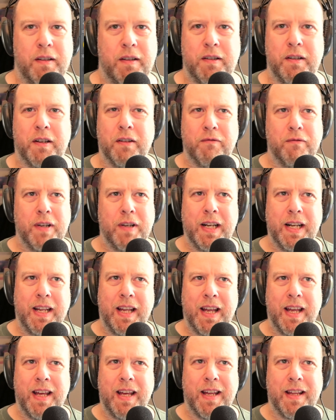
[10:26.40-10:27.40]
You can
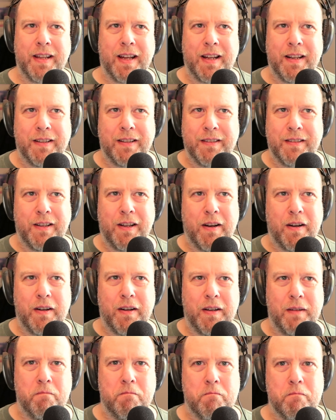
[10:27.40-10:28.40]
really hear that
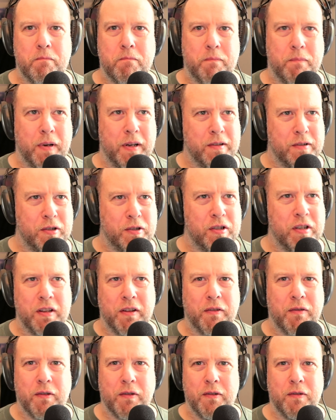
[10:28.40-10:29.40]
line
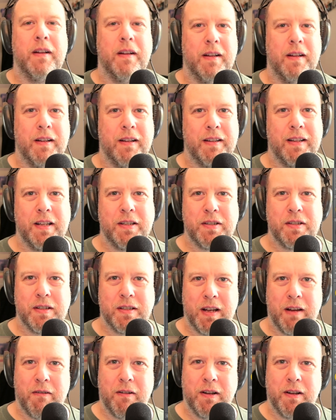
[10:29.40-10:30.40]
punching through there. Let's
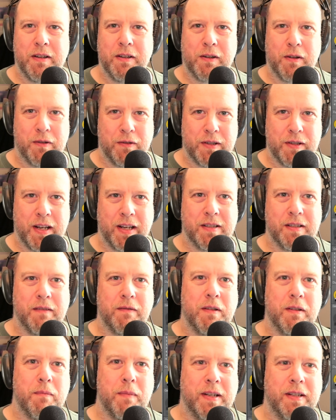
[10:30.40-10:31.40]
just hear it in the context
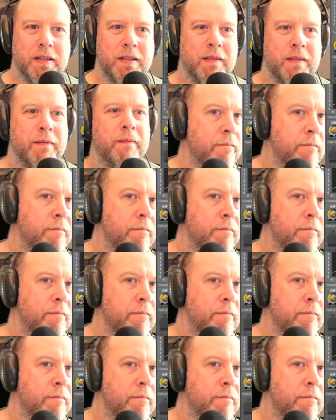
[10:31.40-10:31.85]
of the mix.